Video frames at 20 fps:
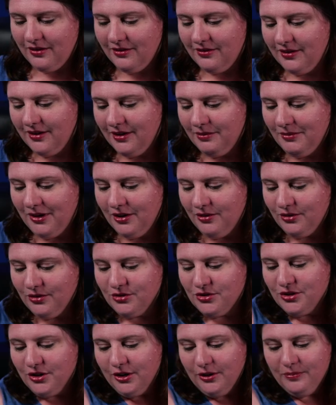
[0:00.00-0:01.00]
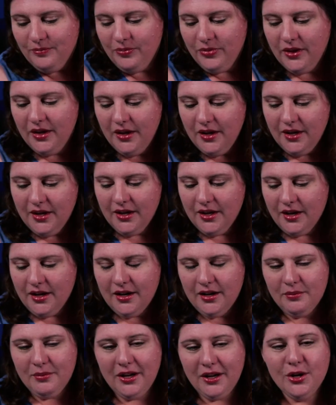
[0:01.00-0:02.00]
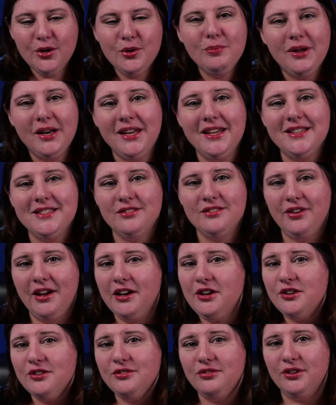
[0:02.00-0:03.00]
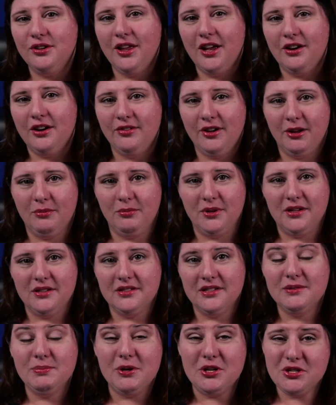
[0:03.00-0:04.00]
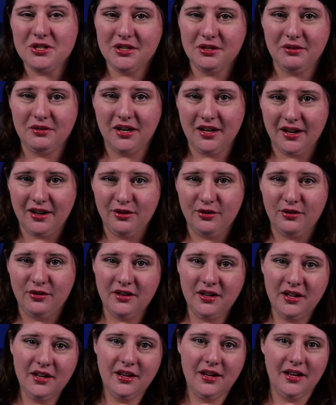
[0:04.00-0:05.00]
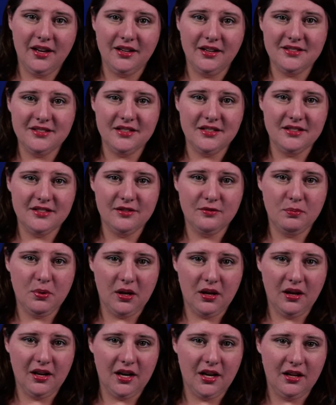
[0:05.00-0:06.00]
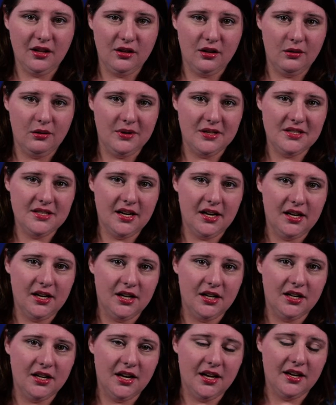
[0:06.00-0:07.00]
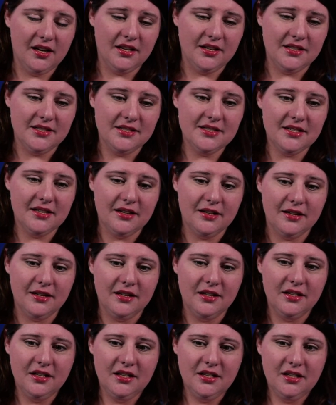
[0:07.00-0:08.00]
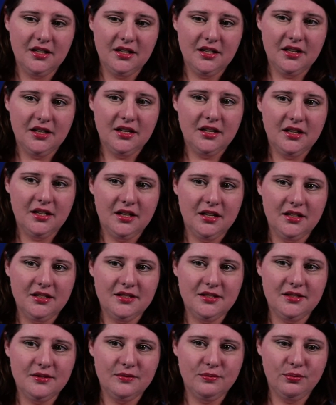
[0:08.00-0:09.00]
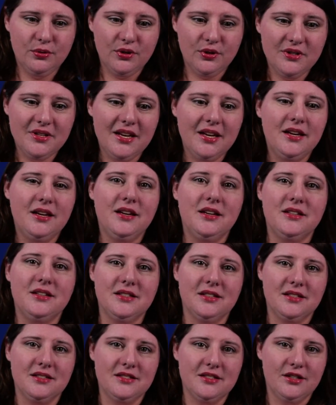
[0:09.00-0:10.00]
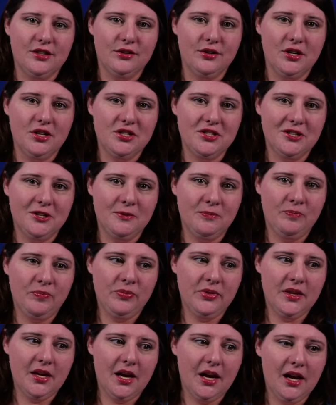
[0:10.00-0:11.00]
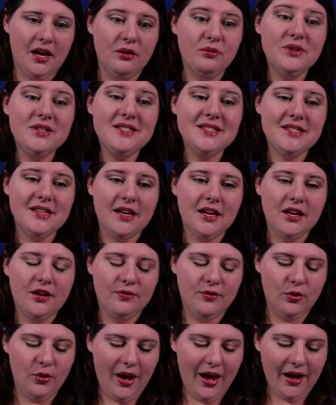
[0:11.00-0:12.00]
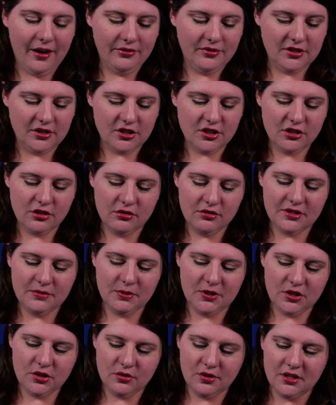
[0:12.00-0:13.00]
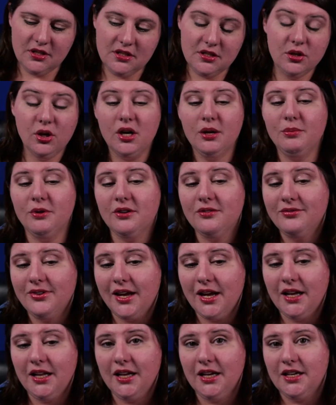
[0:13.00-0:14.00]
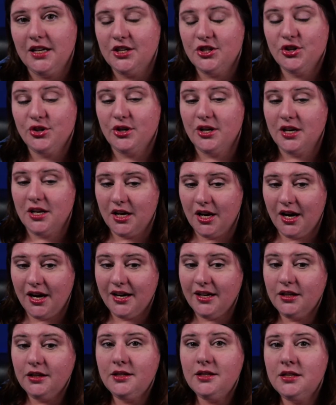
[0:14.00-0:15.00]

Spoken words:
not real sure. I know money is a factor for a lot of families, especially right now, as things have been getting a little bit tighter, and it's worth taking into consideration. I would say if you have to choose between Storybook Vale and Eternity Isle,